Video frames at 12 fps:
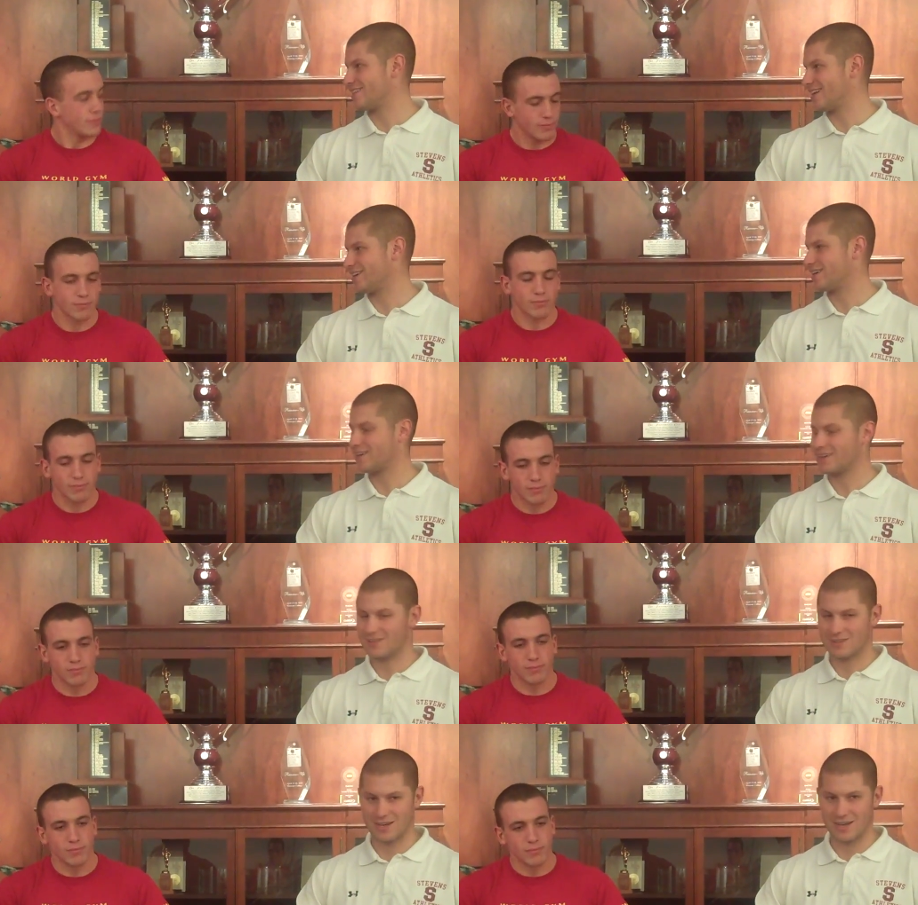Speaker 1: I think
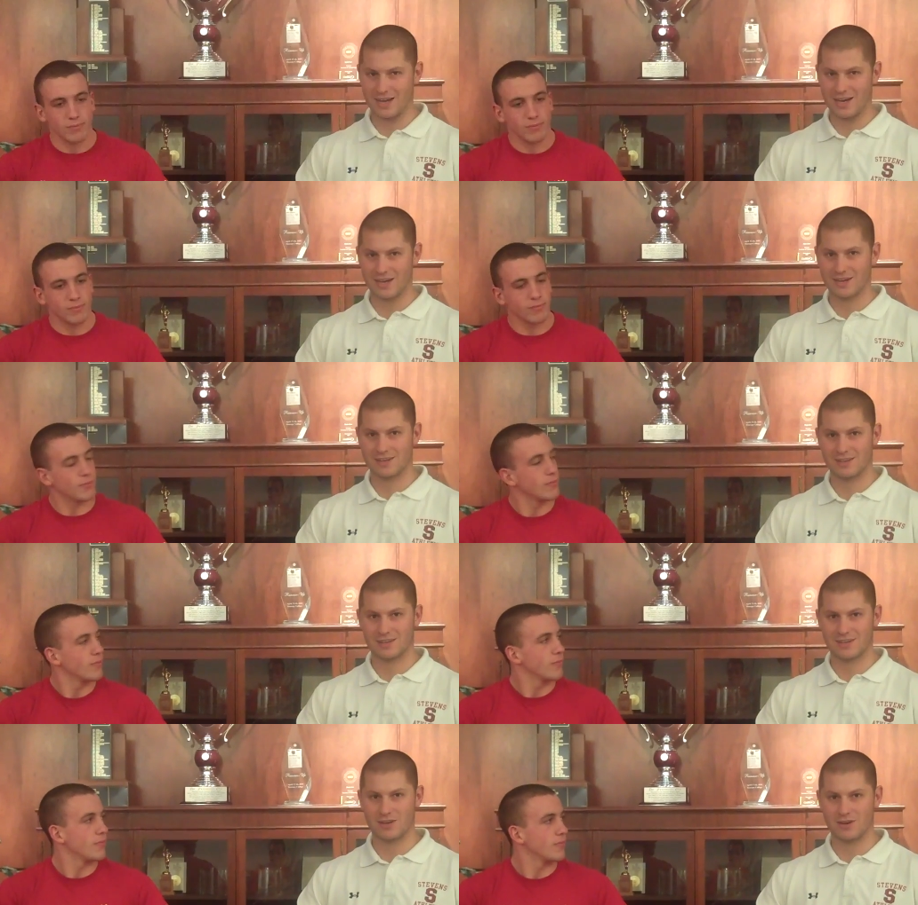uh,
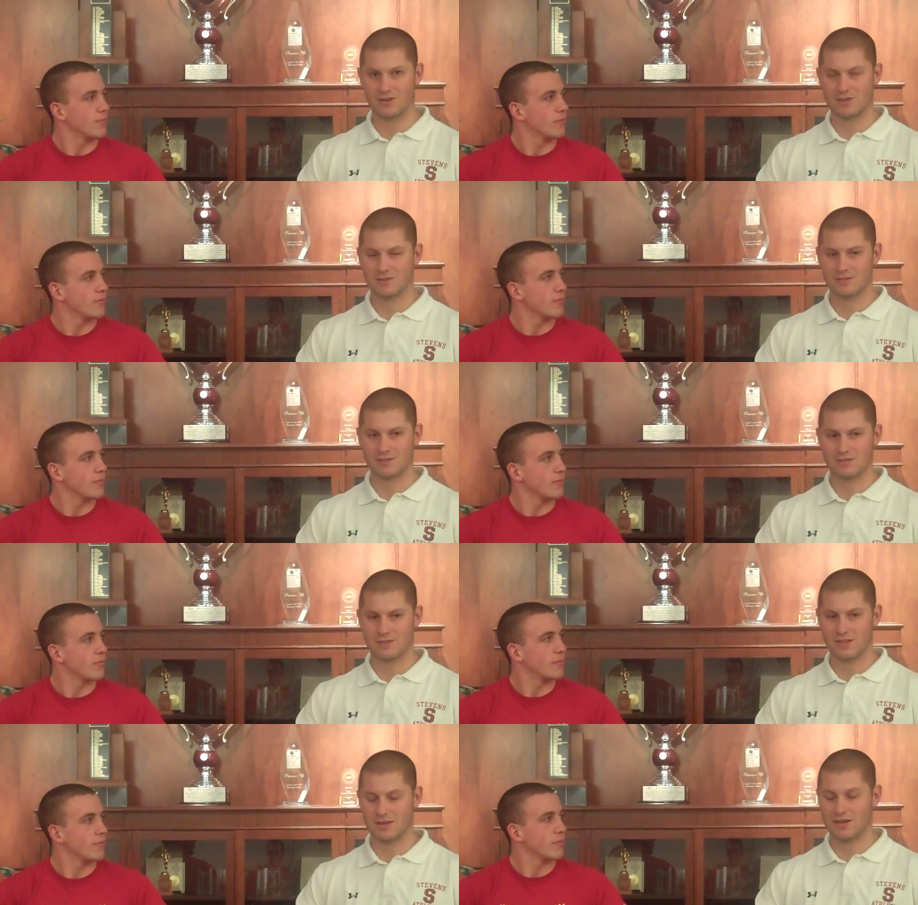your
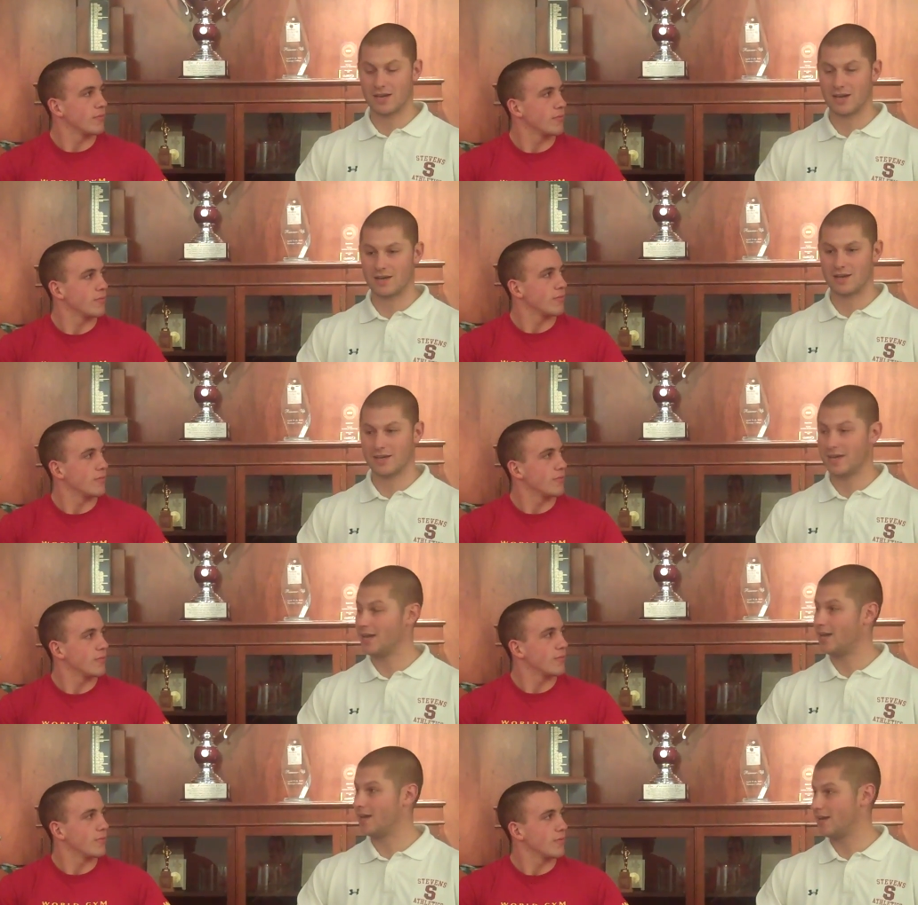nah,
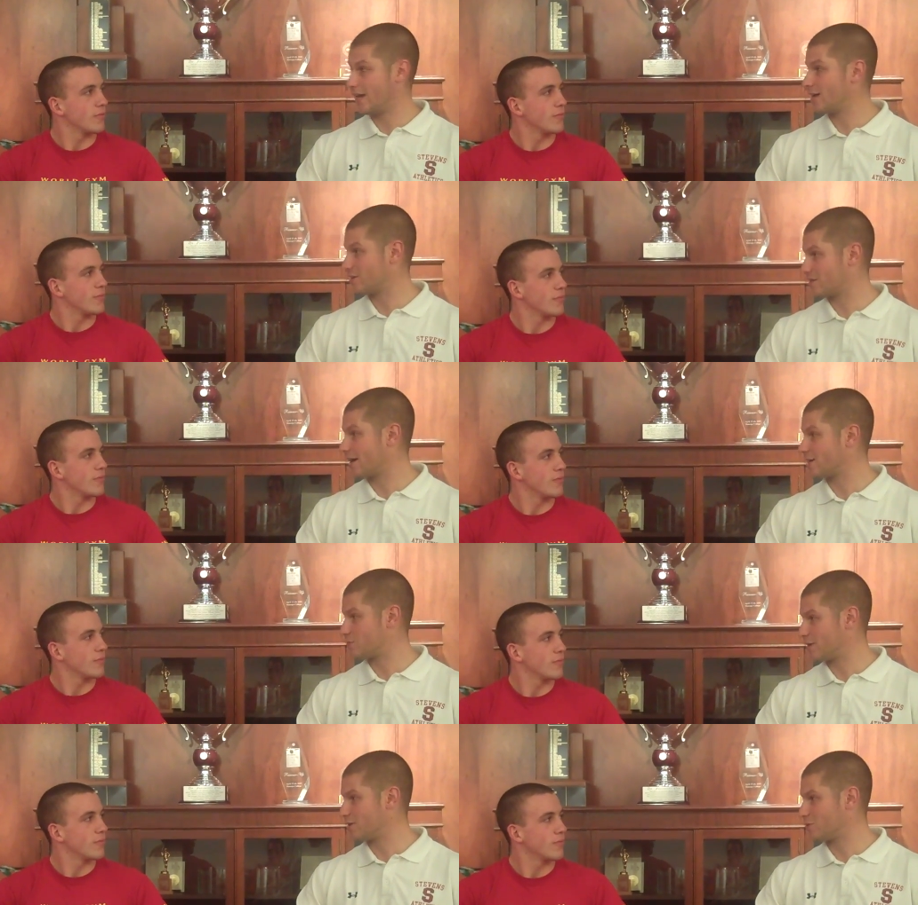yeah yeah your
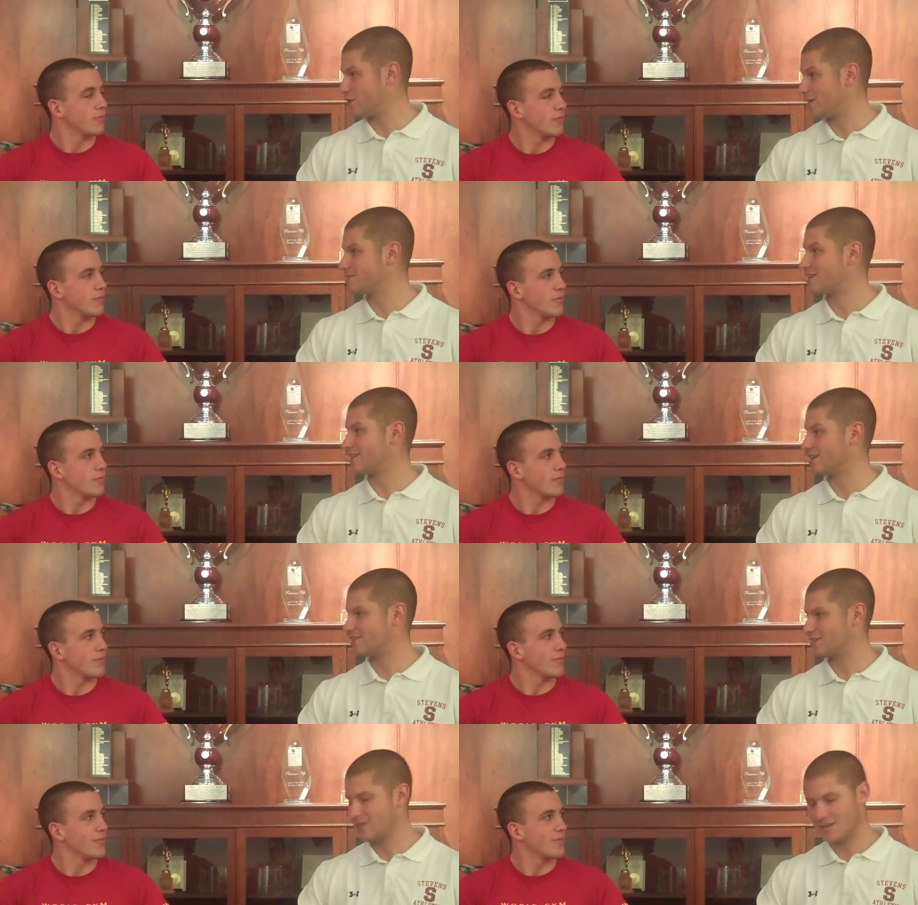classmate Luis I
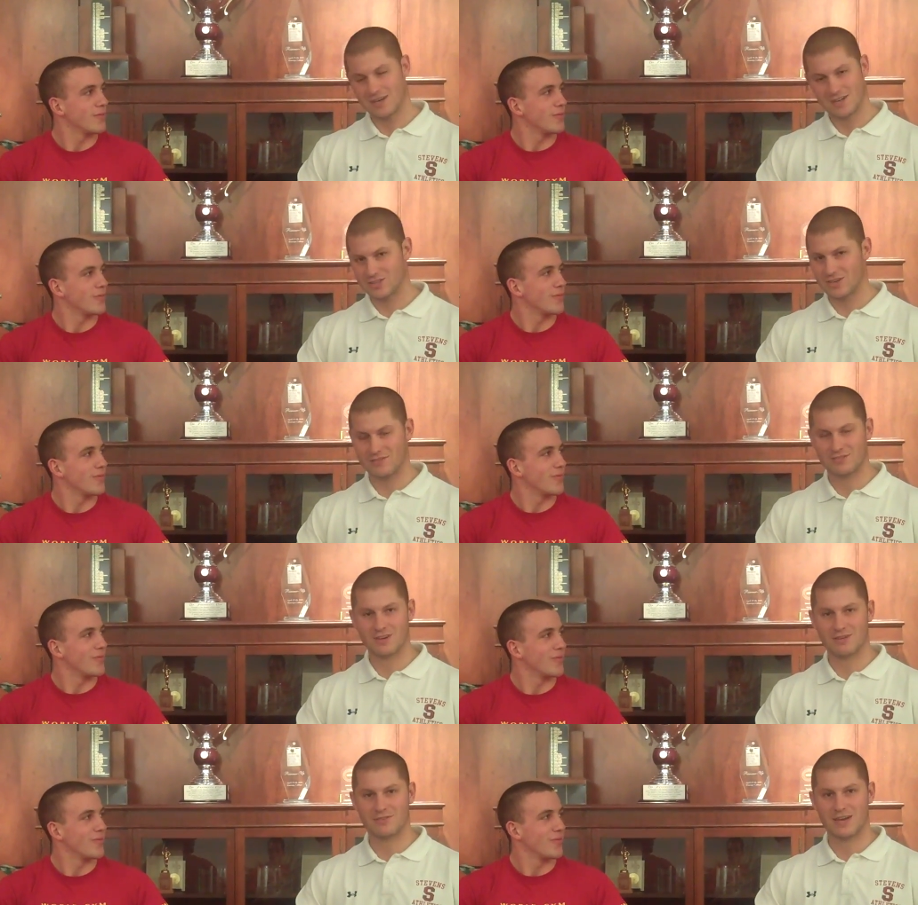think she'll
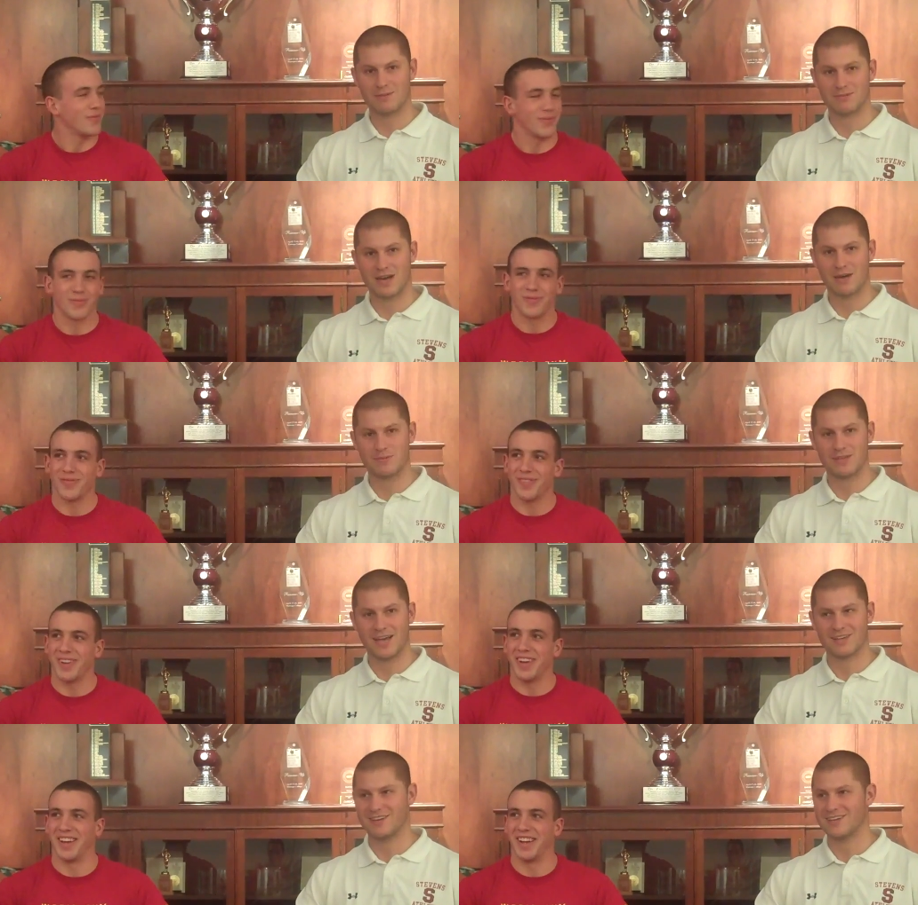have a tough time
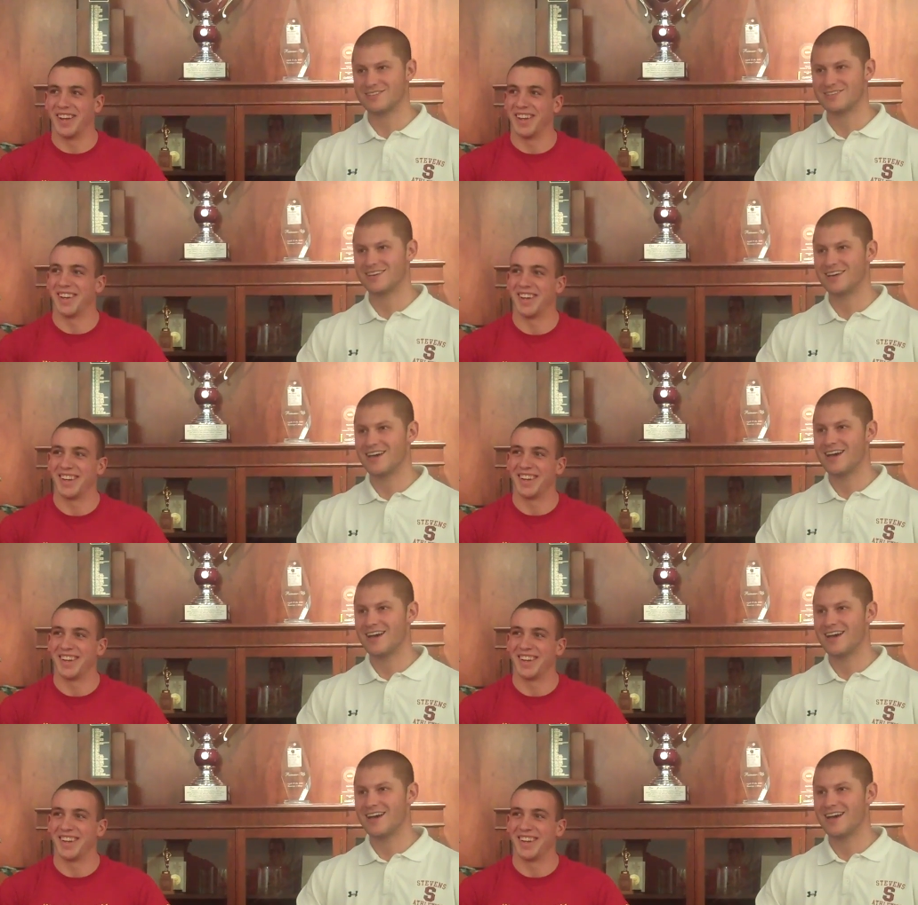topping that list.